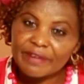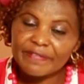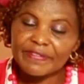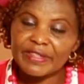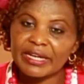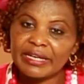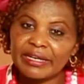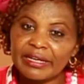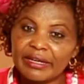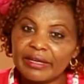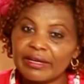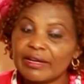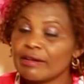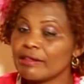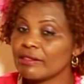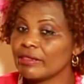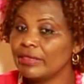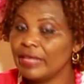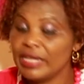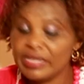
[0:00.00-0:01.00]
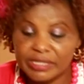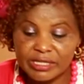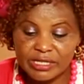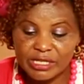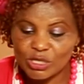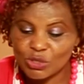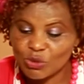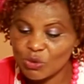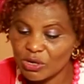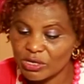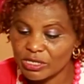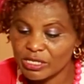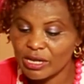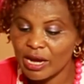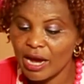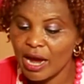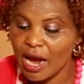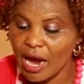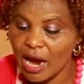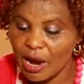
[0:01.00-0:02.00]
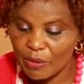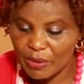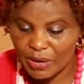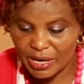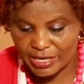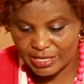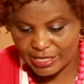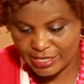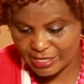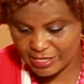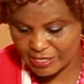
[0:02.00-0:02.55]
the day, this is what I want.